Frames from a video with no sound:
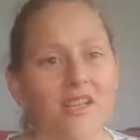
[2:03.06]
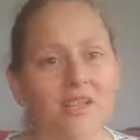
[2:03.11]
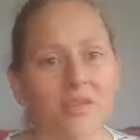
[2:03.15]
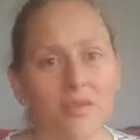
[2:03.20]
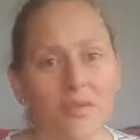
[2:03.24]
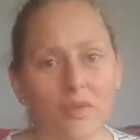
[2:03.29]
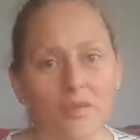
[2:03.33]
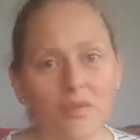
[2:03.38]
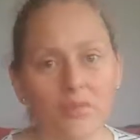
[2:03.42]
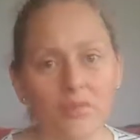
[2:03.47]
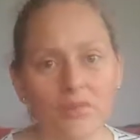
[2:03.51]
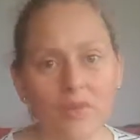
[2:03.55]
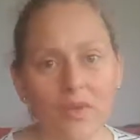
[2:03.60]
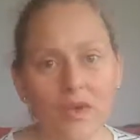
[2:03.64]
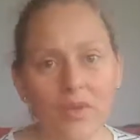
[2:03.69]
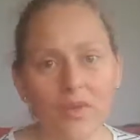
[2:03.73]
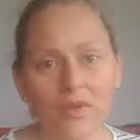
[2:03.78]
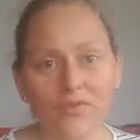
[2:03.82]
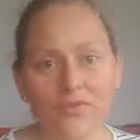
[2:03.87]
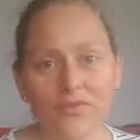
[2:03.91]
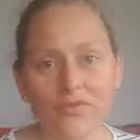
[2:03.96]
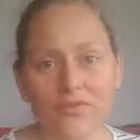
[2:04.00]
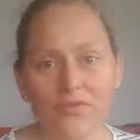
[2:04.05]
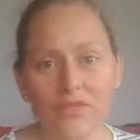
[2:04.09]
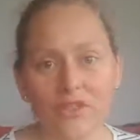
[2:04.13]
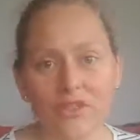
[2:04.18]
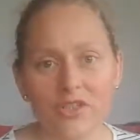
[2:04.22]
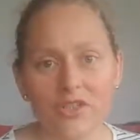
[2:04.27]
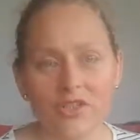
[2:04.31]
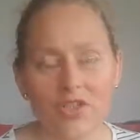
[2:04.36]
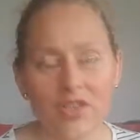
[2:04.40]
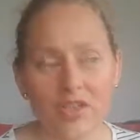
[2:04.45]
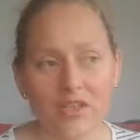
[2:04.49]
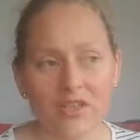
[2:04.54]
about my free
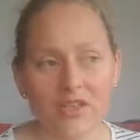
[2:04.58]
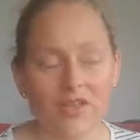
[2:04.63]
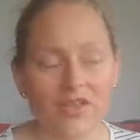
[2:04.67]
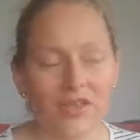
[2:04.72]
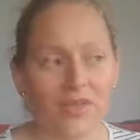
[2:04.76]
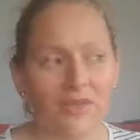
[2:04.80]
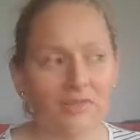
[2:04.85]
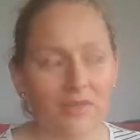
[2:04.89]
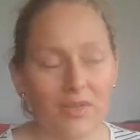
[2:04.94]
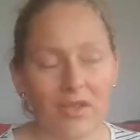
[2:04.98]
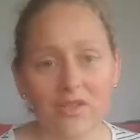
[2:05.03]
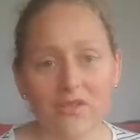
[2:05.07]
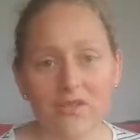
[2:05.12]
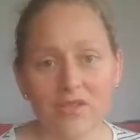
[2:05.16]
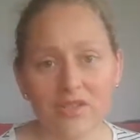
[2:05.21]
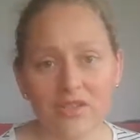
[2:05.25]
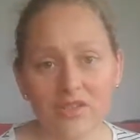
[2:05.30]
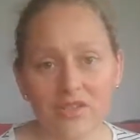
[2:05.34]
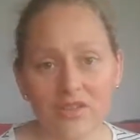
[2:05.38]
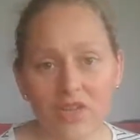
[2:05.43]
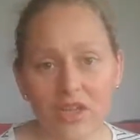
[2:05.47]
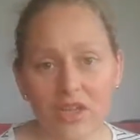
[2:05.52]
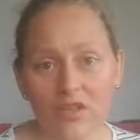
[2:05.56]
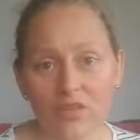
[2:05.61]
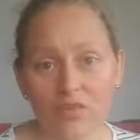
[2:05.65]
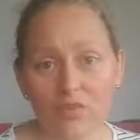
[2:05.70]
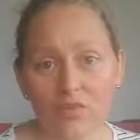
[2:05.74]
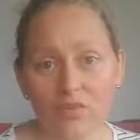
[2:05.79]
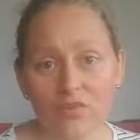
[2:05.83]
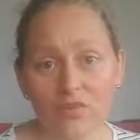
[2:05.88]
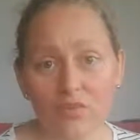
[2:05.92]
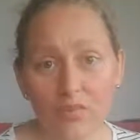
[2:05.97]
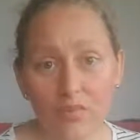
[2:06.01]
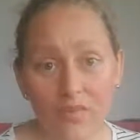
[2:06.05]
challenge, and my recent challenge
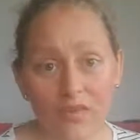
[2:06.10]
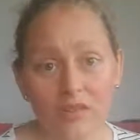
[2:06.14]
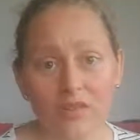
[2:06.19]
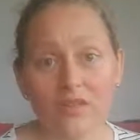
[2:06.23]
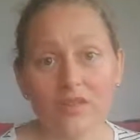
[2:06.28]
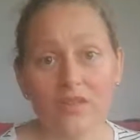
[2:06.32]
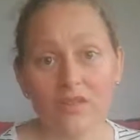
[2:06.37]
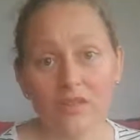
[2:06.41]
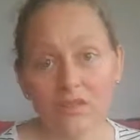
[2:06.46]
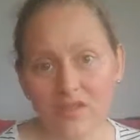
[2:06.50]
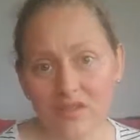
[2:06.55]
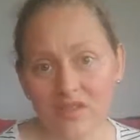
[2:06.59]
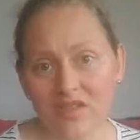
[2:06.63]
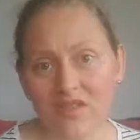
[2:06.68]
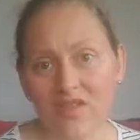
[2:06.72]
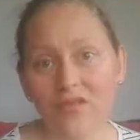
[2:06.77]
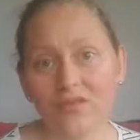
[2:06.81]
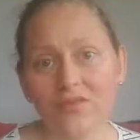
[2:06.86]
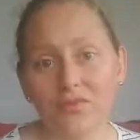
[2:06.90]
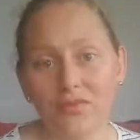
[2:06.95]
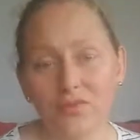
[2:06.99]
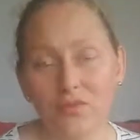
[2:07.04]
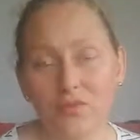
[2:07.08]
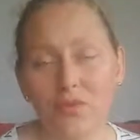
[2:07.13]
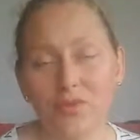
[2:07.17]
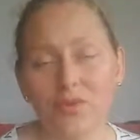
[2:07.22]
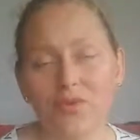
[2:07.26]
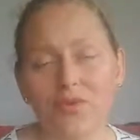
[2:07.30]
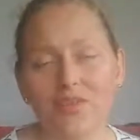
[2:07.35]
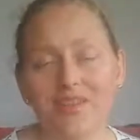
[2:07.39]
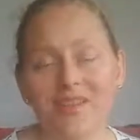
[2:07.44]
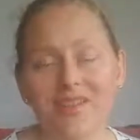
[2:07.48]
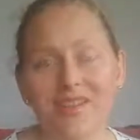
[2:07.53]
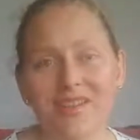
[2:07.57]
was Romancing Yourself, which
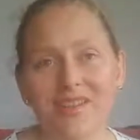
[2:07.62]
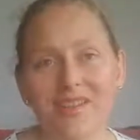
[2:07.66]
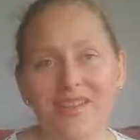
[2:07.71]
was